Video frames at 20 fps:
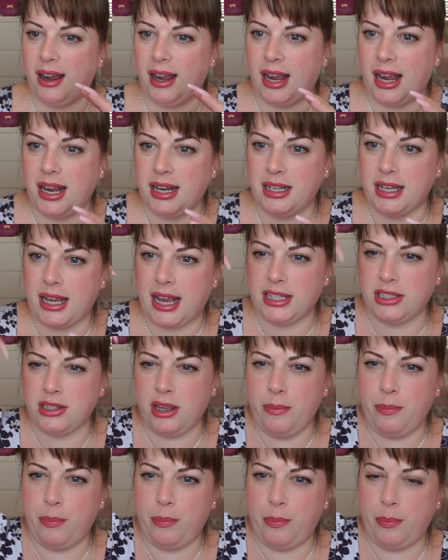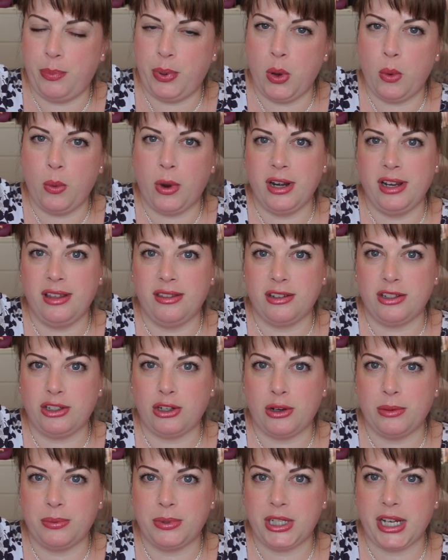and as I put one in the
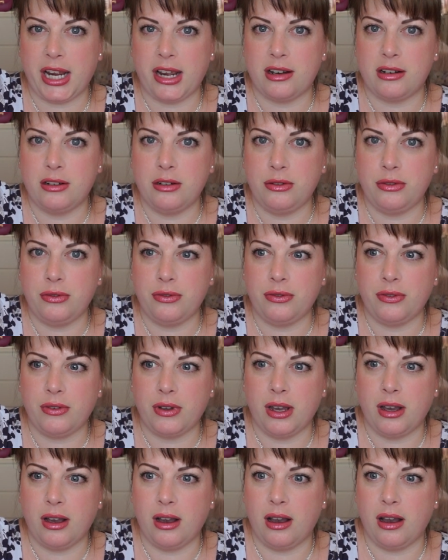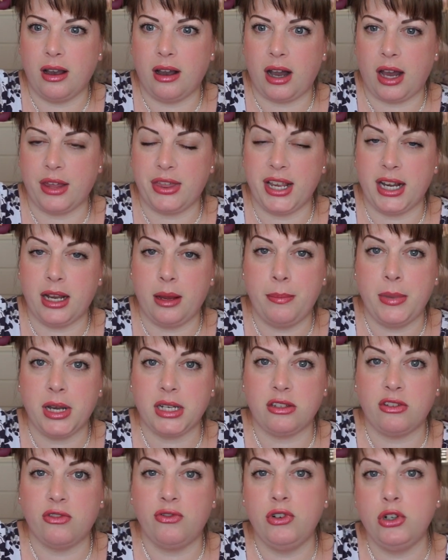top shelf, I think I
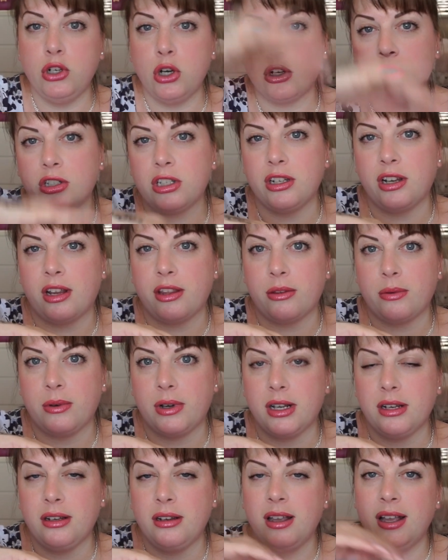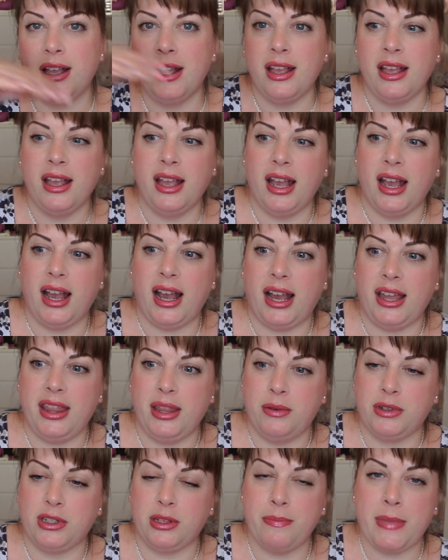must have knocked another one and
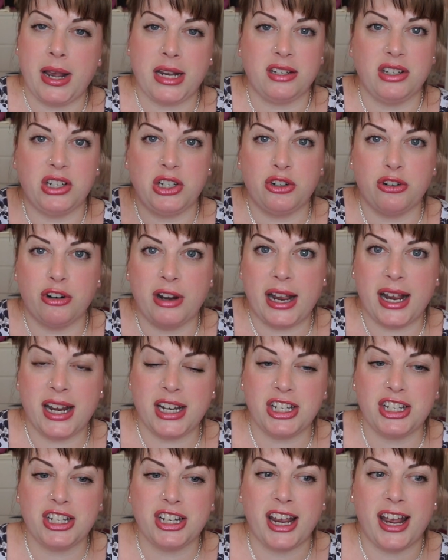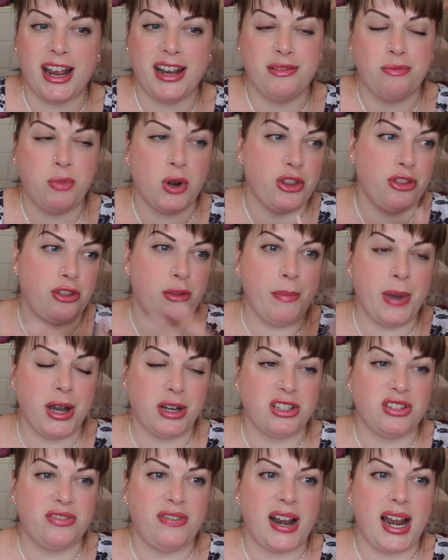there was a massive crash and one of the
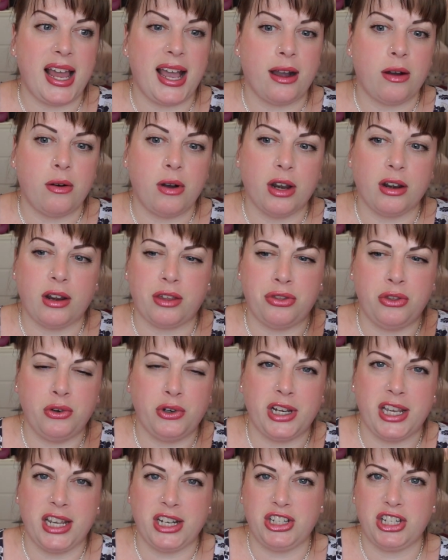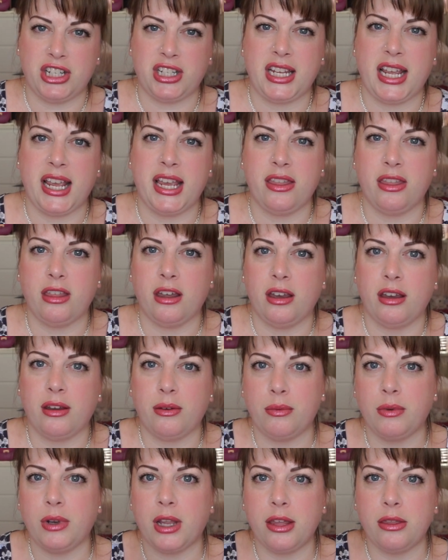mugs fell out, and I thought it had just hit
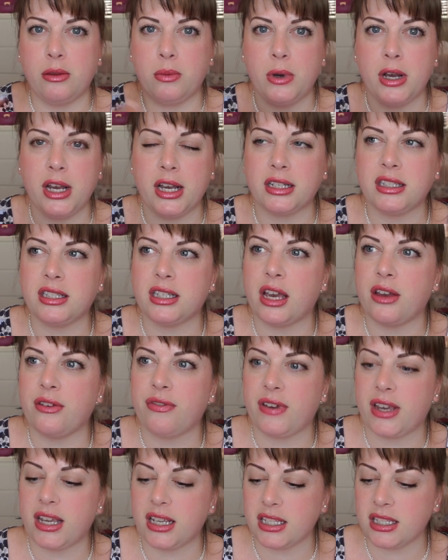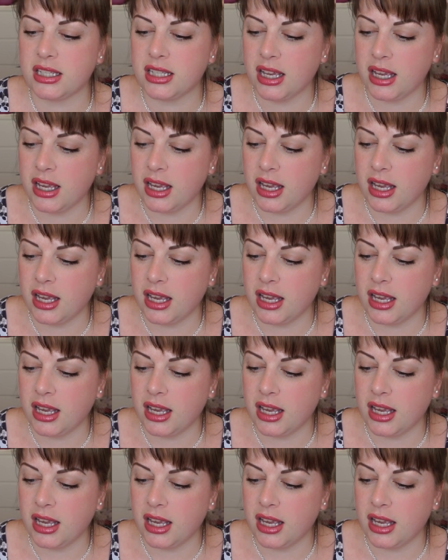the work surface,